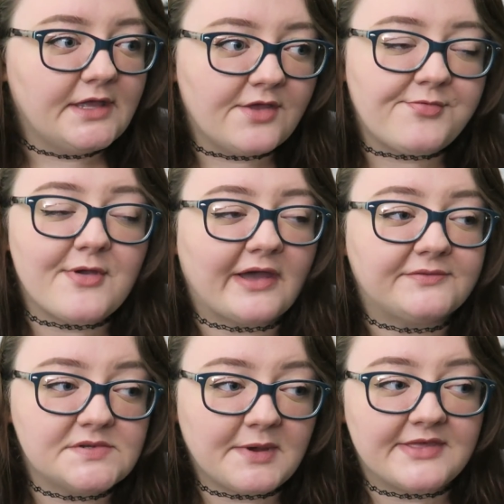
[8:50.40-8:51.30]
if you have
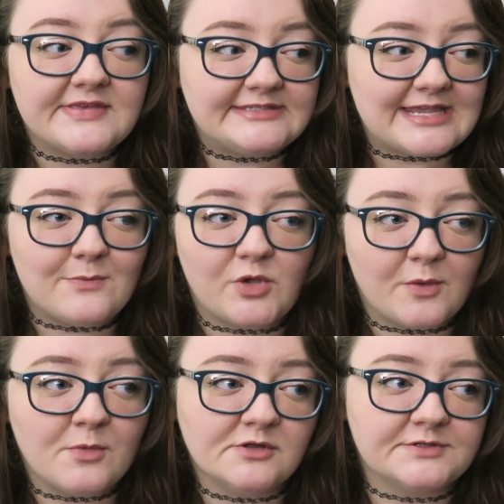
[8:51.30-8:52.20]
to buy the same wheel
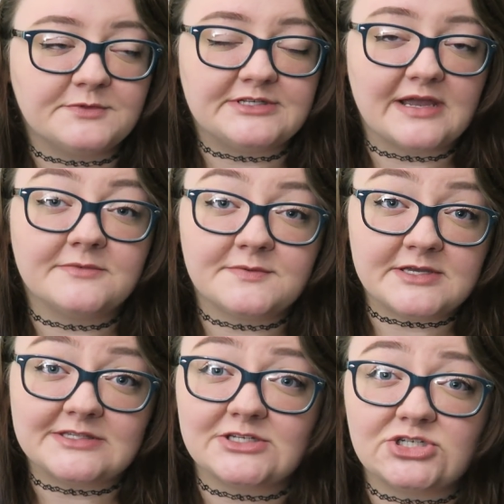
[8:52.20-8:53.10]
multiple times
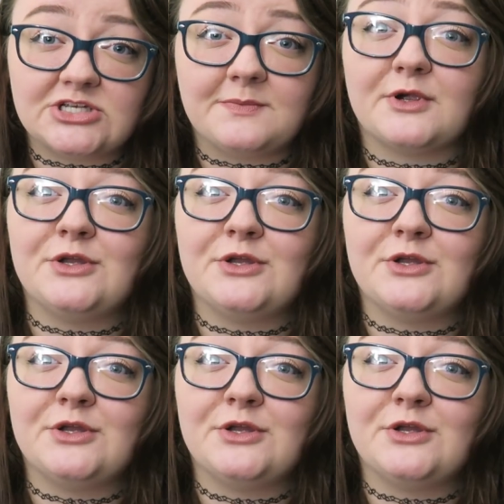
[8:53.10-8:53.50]
because it's cheaper,